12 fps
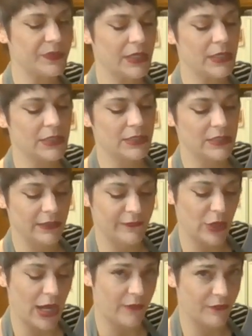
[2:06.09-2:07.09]
They need to sit
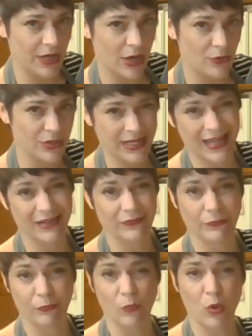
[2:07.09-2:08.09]
for half an hour to kind
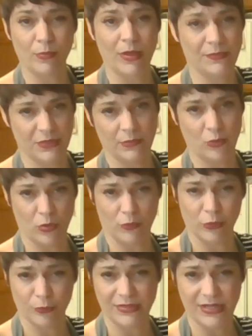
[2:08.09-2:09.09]
of warm up to more
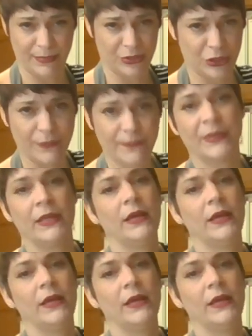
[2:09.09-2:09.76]
room temperature.